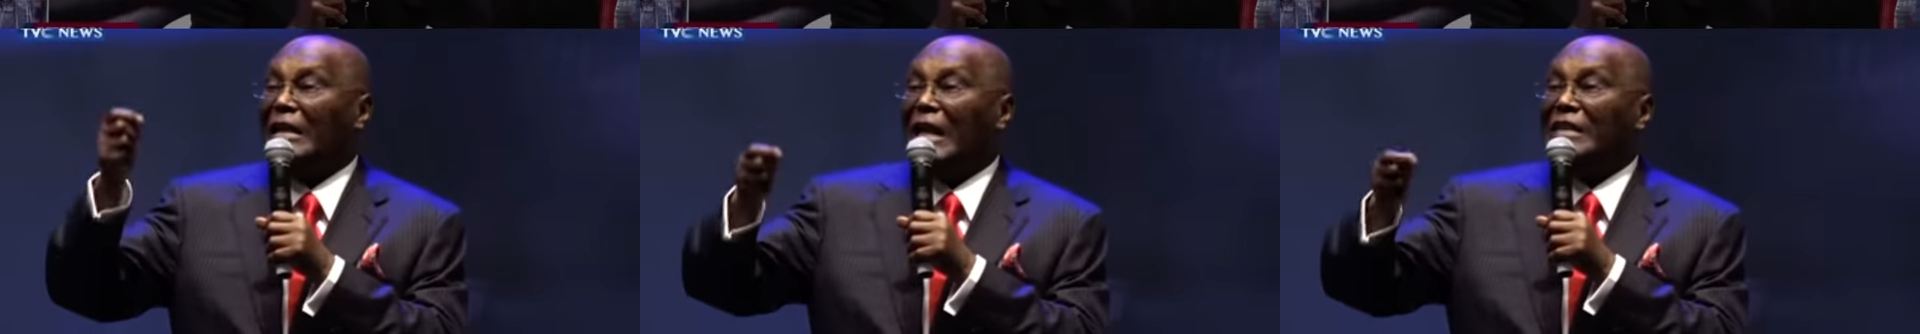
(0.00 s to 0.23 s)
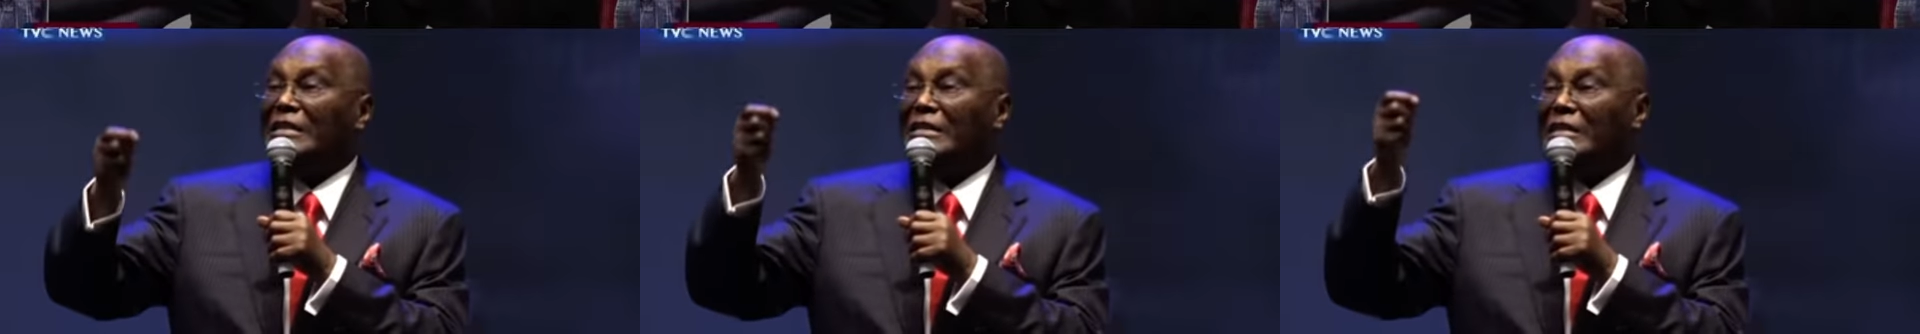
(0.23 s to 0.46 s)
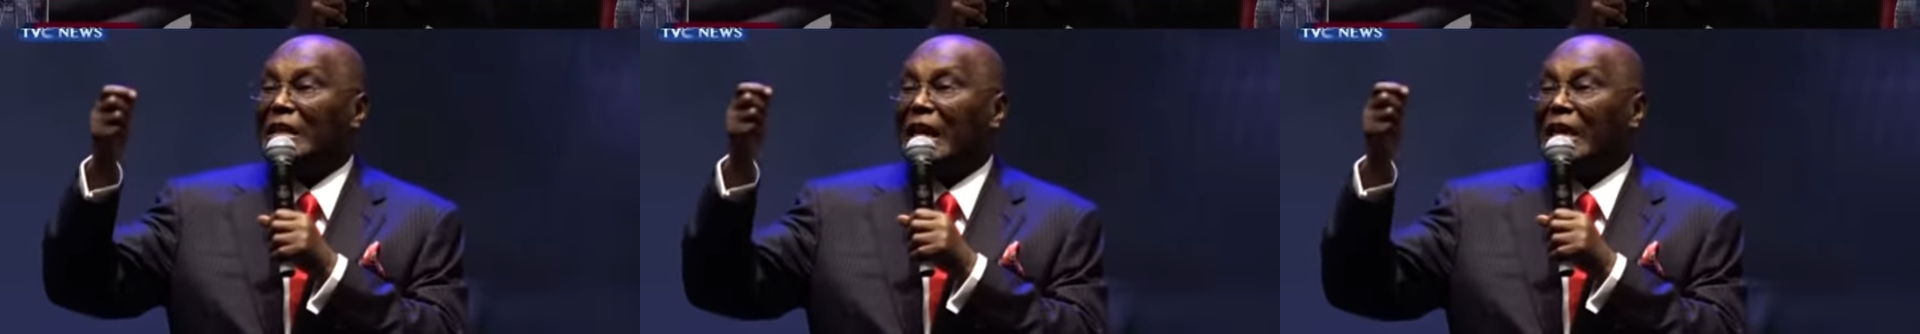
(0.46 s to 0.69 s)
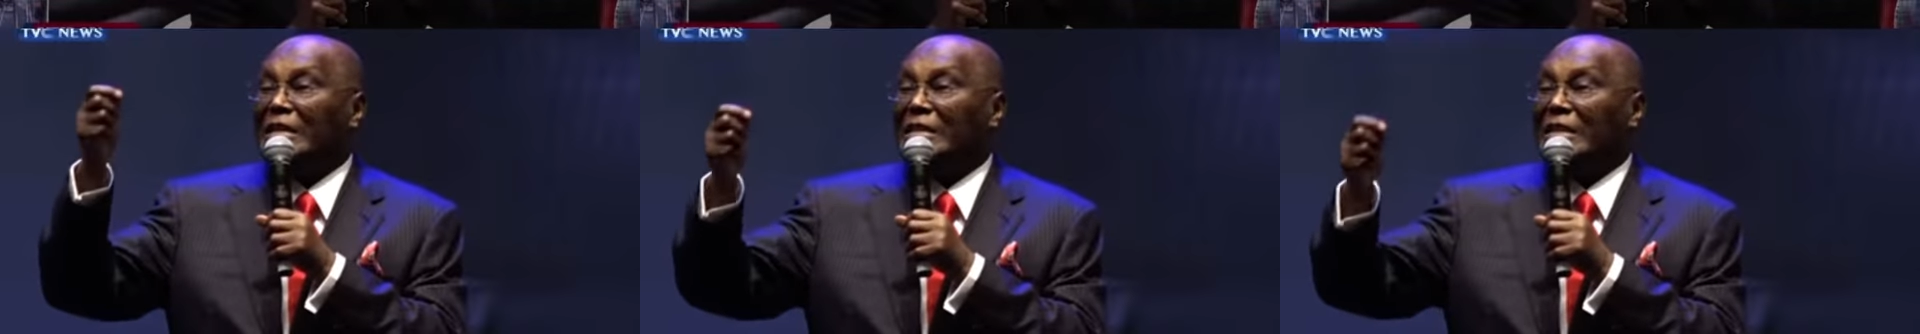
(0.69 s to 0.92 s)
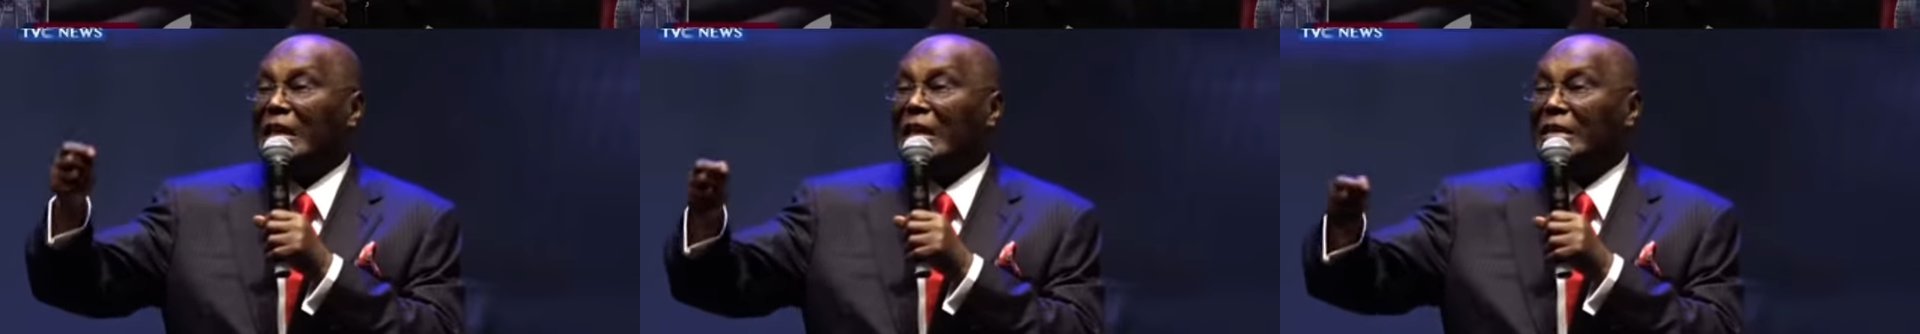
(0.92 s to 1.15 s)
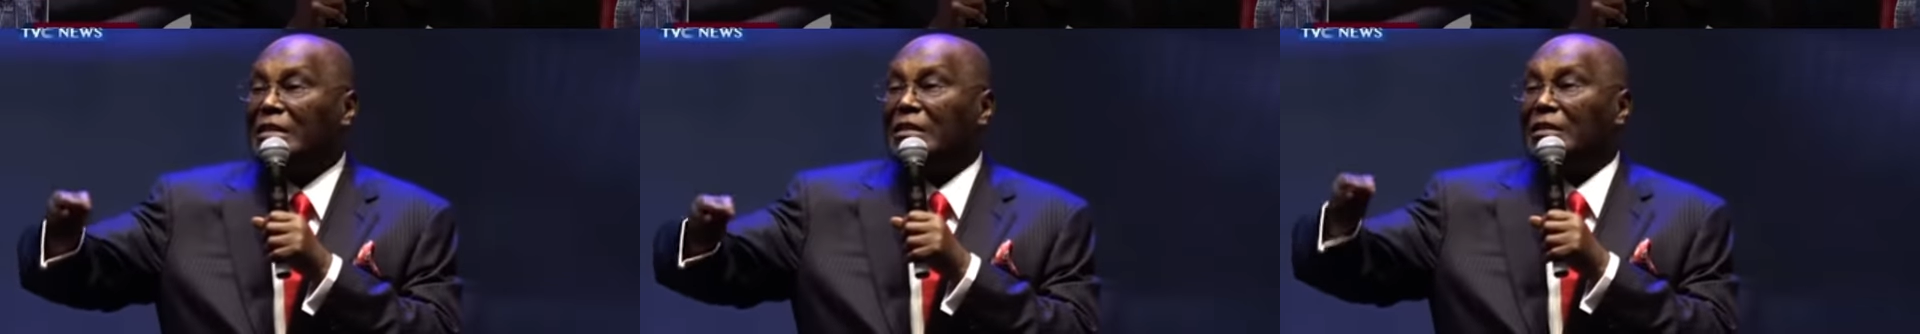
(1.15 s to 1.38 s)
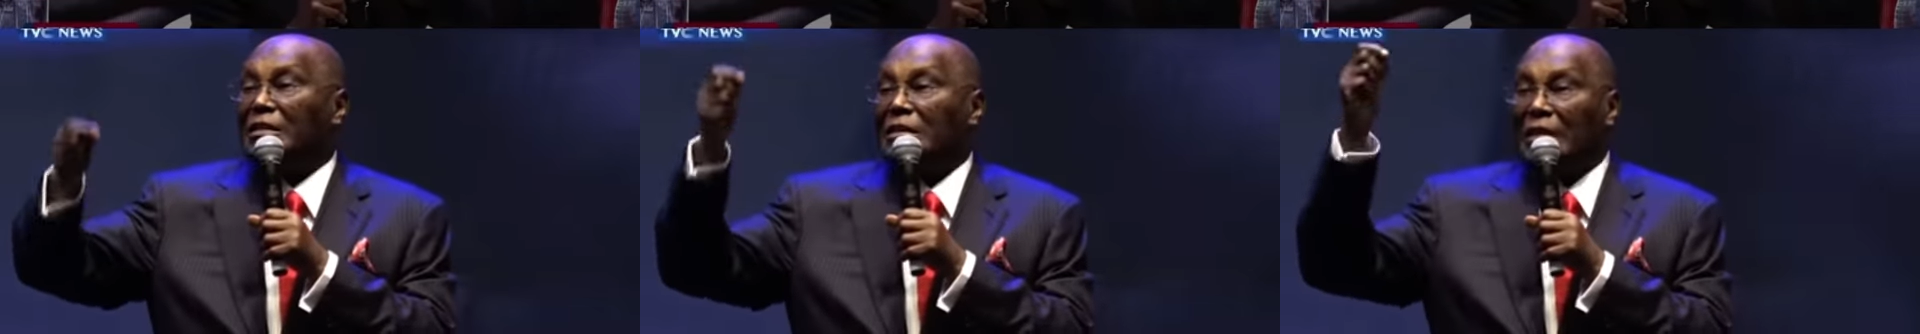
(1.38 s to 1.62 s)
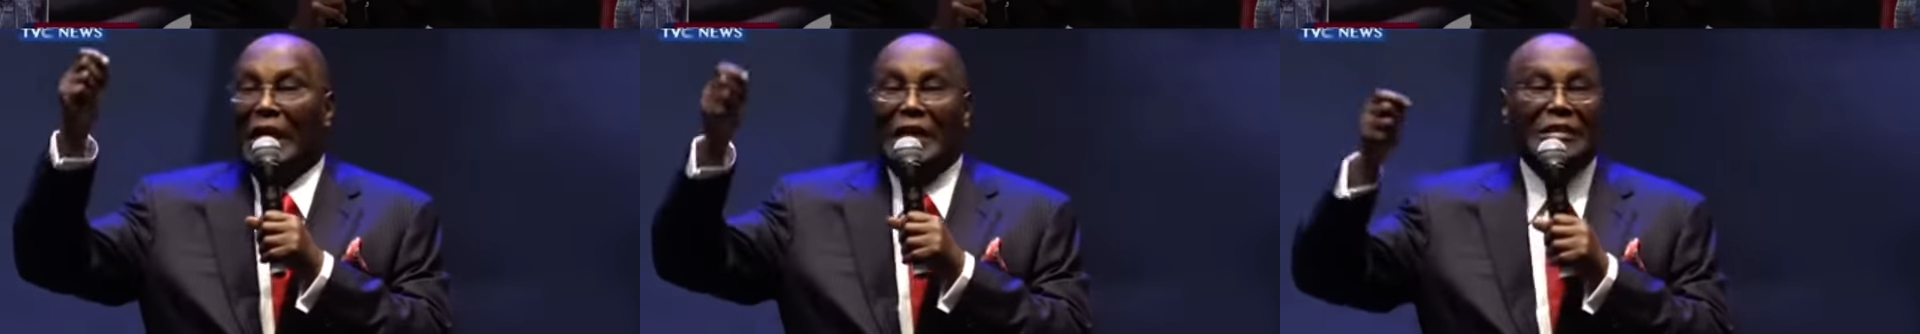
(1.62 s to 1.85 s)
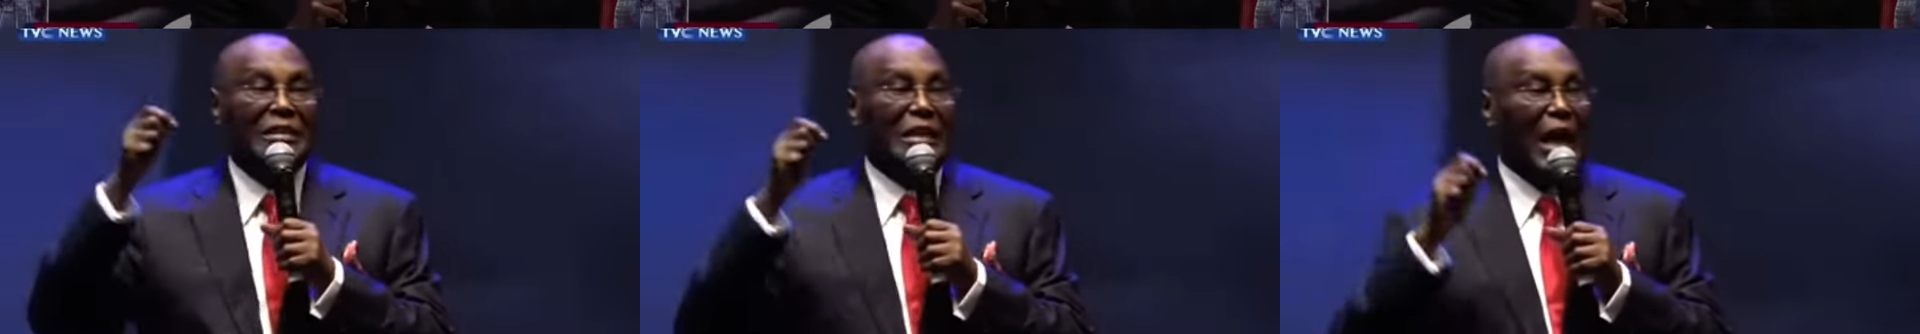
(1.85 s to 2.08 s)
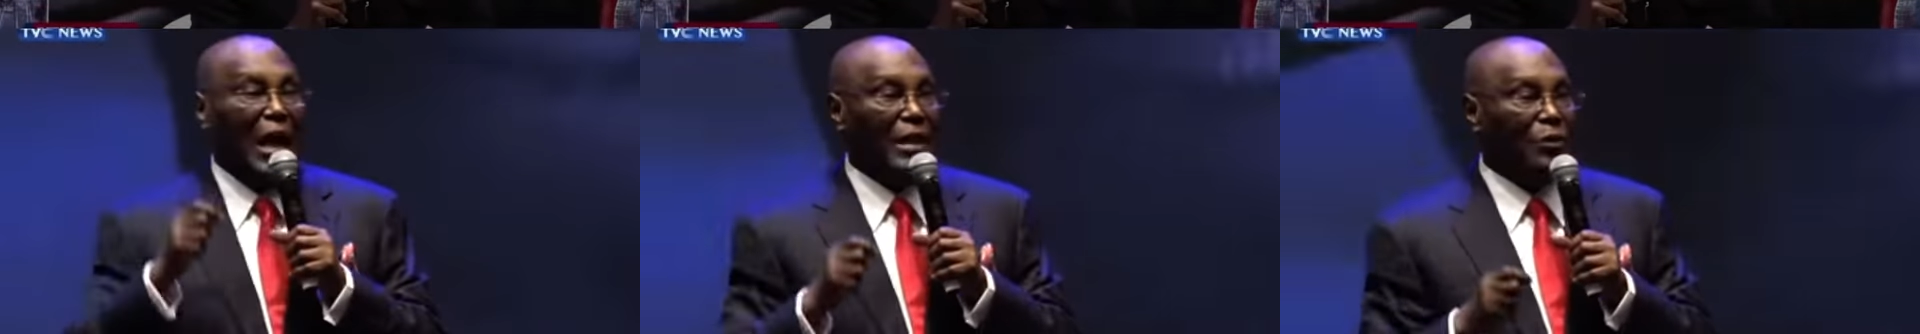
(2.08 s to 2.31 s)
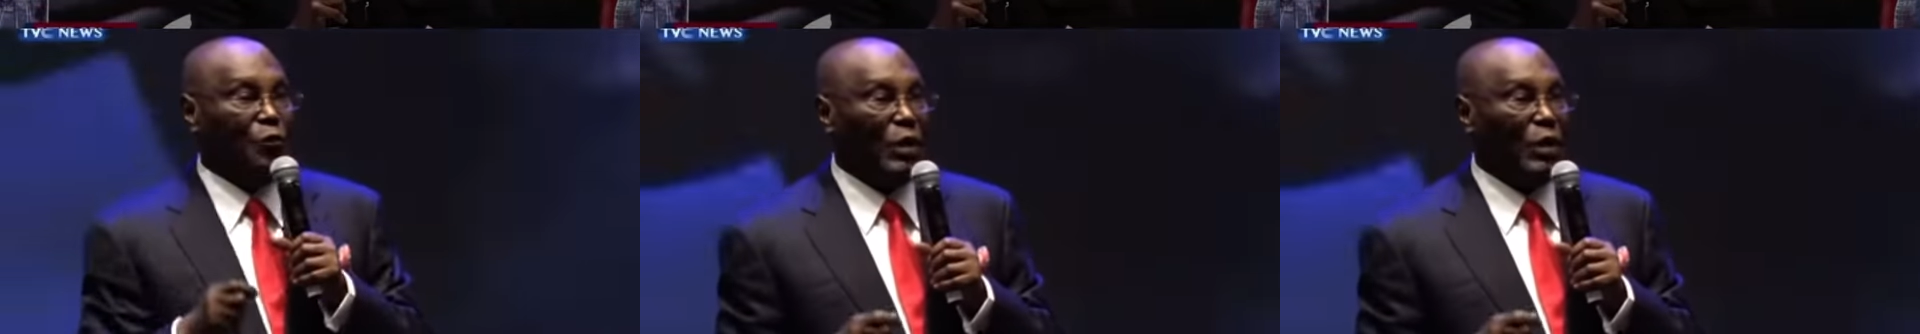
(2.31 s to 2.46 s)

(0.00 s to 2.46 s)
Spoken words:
1998-99